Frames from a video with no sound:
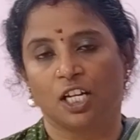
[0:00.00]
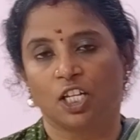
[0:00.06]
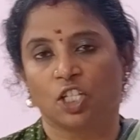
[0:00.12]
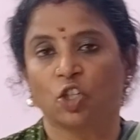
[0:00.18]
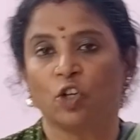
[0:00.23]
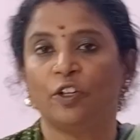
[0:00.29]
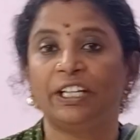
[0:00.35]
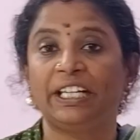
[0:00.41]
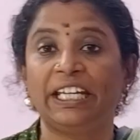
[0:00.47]

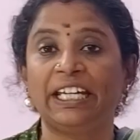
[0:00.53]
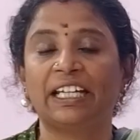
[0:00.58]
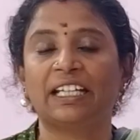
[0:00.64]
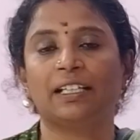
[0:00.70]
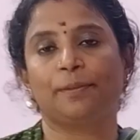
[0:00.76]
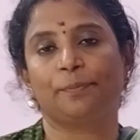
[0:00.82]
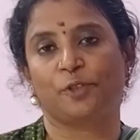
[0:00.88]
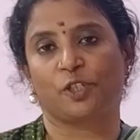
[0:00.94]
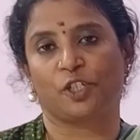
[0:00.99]
So
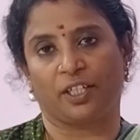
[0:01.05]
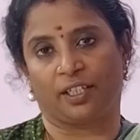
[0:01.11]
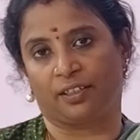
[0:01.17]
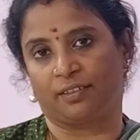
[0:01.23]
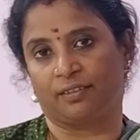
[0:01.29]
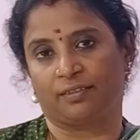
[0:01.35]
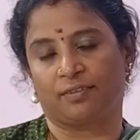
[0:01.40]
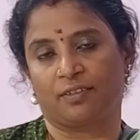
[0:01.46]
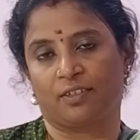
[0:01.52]

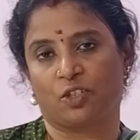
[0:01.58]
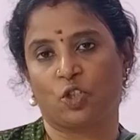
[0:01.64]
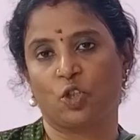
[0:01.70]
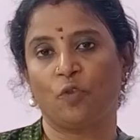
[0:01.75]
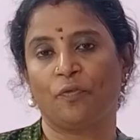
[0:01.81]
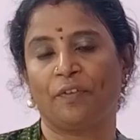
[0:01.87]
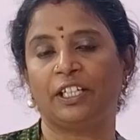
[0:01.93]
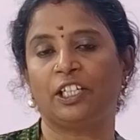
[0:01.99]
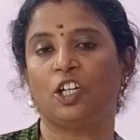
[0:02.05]
decryption. So
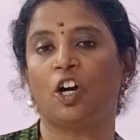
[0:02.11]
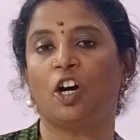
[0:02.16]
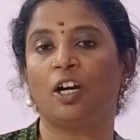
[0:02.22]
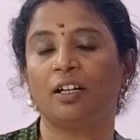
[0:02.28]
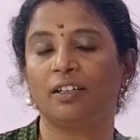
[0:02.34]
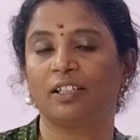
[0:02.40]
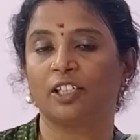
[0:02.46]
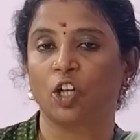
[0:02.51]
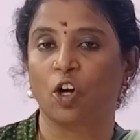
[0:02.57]
when you
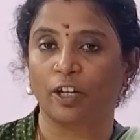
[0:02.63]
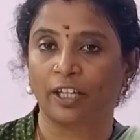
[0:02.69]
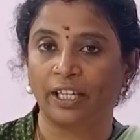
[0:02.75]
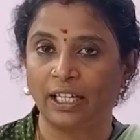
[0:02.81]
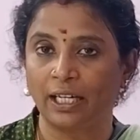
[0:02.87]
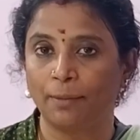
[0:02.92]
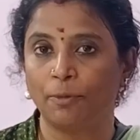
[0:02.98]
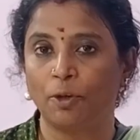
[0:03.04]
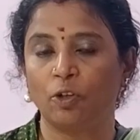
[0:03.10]
are
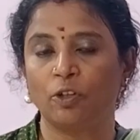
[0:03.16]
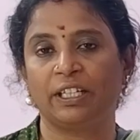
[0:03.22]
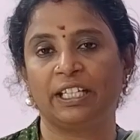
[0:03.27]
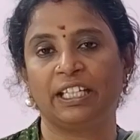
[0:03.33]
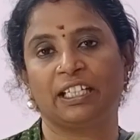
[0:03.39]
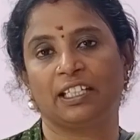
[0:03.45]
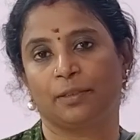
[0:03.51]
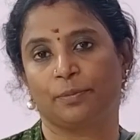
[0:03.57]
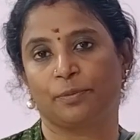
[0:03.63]
talking about
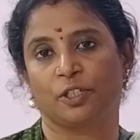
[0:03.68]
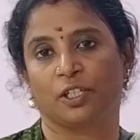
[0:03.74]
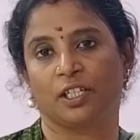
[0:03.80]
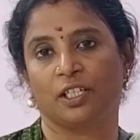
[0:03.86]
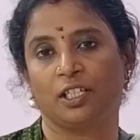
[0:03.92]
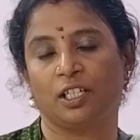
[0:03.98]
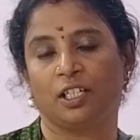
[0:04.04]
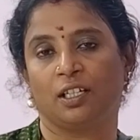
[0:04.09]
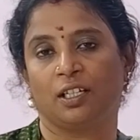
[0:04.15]

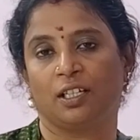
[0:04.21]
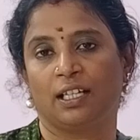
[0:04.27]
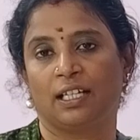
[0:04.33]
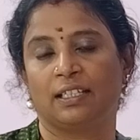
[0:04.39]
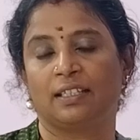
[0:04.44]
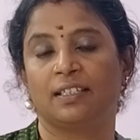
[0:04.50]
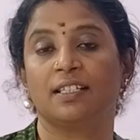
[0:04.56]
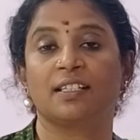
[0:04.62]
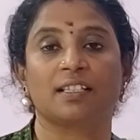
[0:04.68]
decryption,
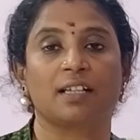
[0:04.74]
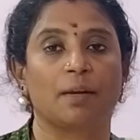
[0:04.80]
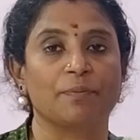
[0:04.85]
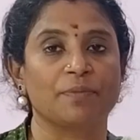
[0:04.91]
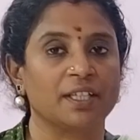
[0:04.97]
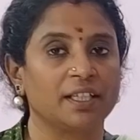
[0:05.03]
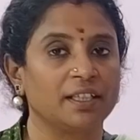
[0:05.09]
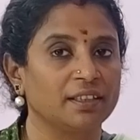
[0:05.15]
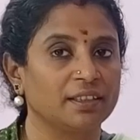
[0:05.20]
this
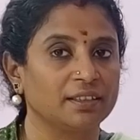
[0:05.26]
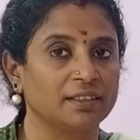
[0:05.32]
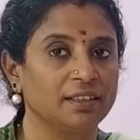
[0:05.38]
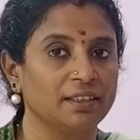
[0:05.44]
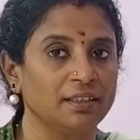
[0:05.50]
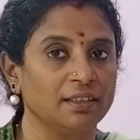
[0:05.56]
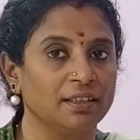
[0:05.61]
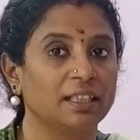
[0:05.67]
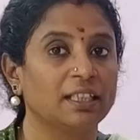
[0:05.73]
comes under
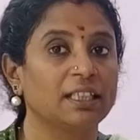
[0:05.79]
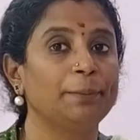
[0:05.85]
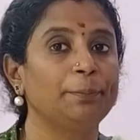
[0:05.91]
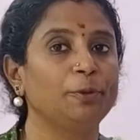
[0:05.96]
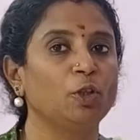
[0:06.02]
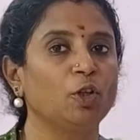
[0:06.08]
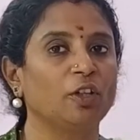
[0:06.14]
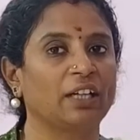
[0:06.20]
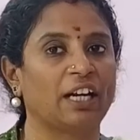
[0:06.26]
the
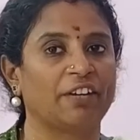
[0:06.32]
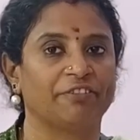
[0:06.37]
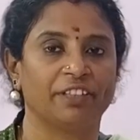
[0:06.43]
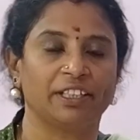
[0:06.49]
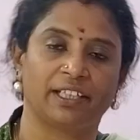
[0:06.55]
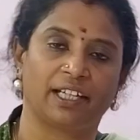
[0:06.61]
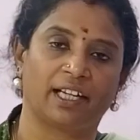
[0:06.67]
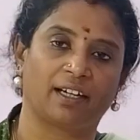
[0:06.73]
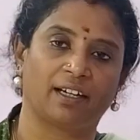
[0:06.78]

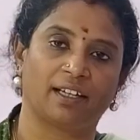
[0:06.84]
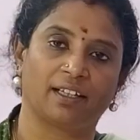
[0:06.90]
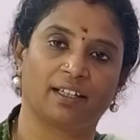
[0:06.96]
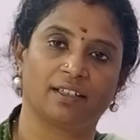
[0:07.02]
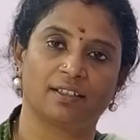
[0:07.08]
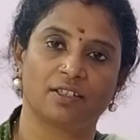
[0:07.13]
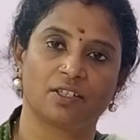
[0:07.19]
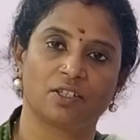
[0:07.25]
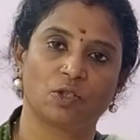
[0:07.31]
cryptographic technique.
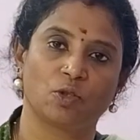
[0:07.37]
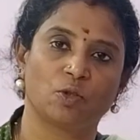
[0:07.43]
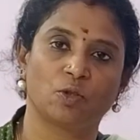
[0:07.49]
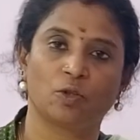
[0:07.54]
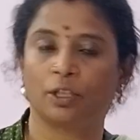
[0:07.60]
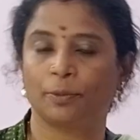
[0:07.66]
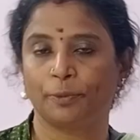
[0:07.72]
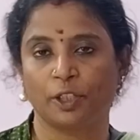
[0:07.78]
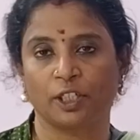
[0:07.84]
So
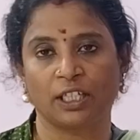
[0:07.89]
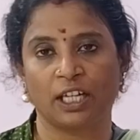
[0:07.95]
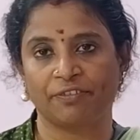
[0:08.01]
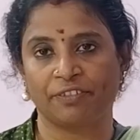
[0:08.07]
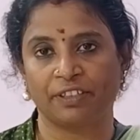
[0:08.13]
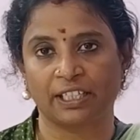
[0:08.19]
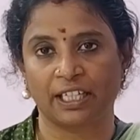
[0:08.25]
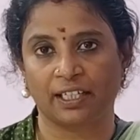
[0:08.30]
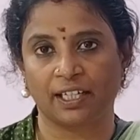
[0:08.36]

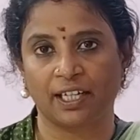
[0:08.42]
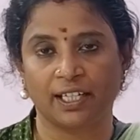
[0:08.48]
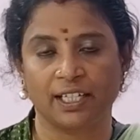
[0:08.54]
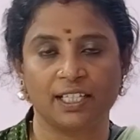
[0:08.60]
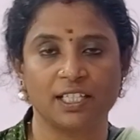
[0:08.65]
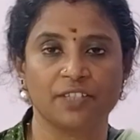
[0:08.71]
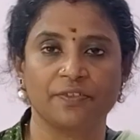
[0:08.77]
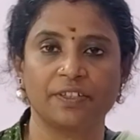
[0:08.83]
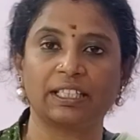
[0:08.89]
cryptographic technique
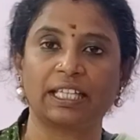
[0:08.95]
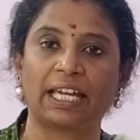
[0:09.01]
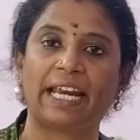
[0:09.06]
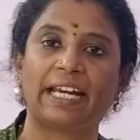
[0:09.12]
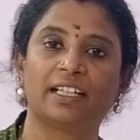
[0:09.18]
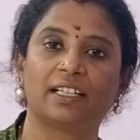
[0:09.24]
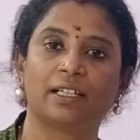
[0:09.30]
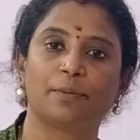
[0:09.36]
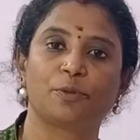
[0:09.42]
deals with
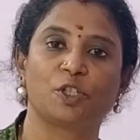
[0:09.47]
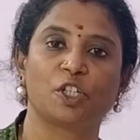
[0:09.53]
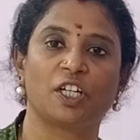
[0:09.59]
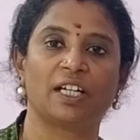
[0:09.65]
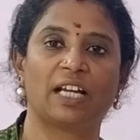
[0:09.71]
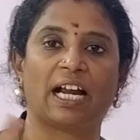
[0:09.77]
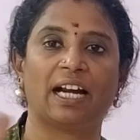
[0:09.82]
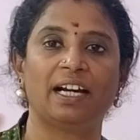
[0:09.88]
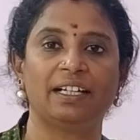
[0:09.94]
encryption
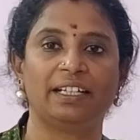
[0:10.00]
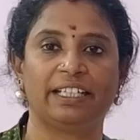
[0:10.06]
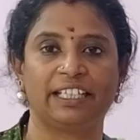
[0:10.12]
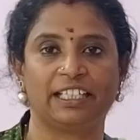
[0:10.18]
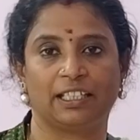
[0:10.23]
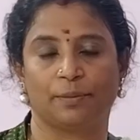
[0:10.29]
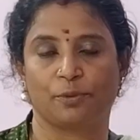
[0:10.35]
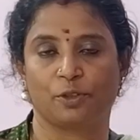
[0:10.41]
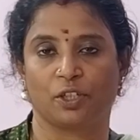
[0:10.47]
and
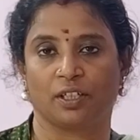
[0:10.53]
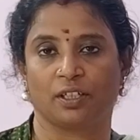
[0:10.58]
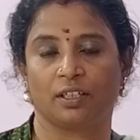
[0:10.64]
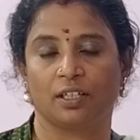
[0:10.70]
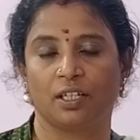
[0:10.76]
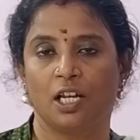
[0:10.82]
decryption.